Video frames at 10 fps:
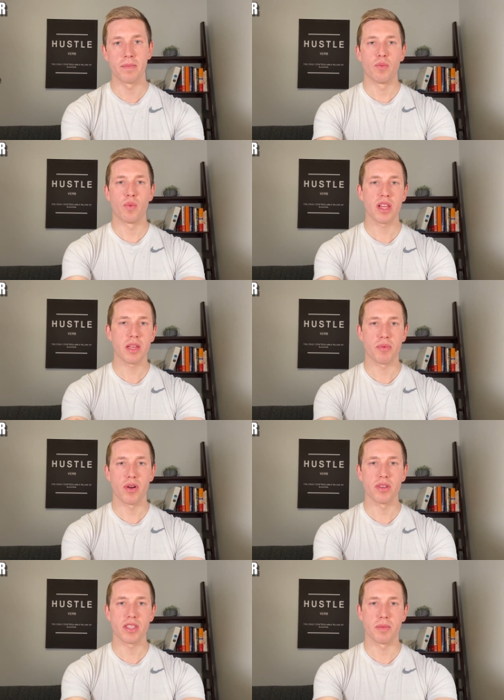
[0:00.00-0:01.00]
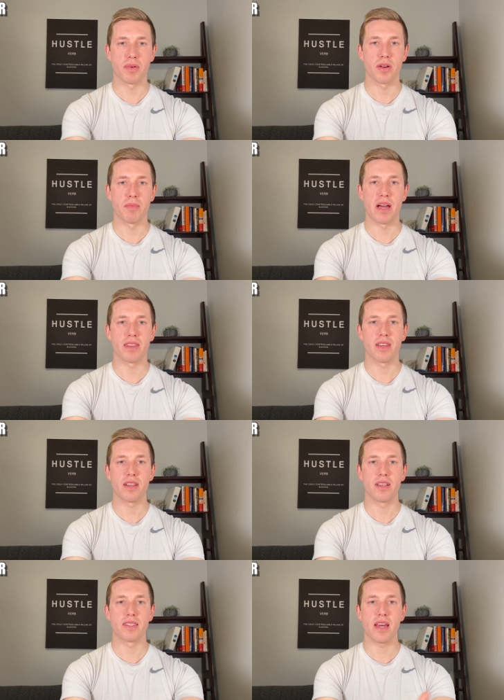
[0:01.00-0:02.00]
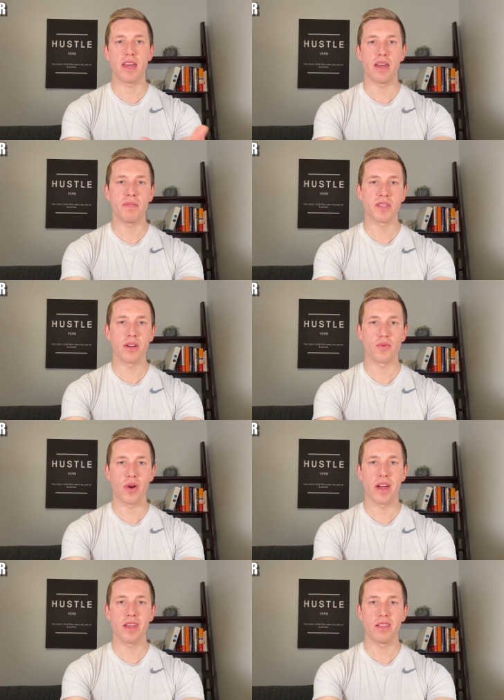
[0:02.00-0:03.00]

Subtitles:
One of the pros of the BRRRR method is that if done right,